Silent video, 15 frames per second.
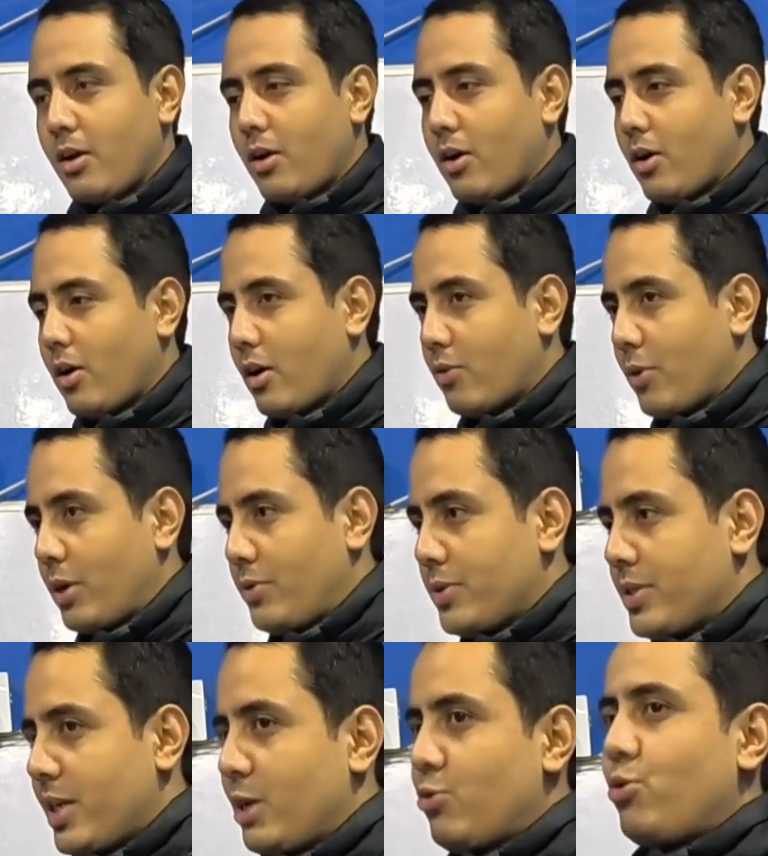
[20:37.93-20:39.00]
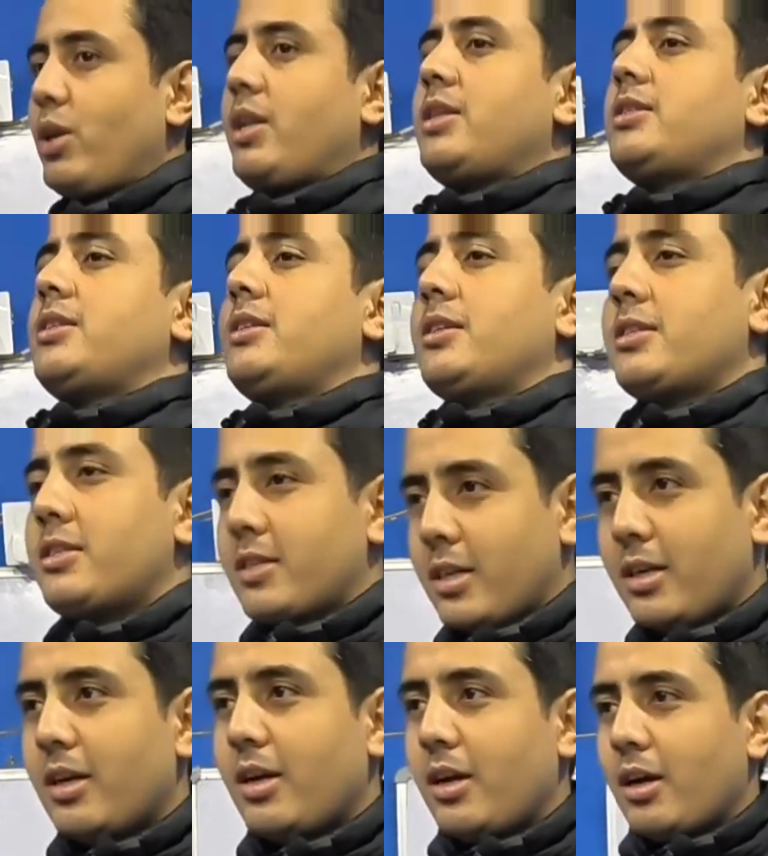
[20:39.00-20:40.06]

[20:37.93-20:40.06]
or when we say noodles industry,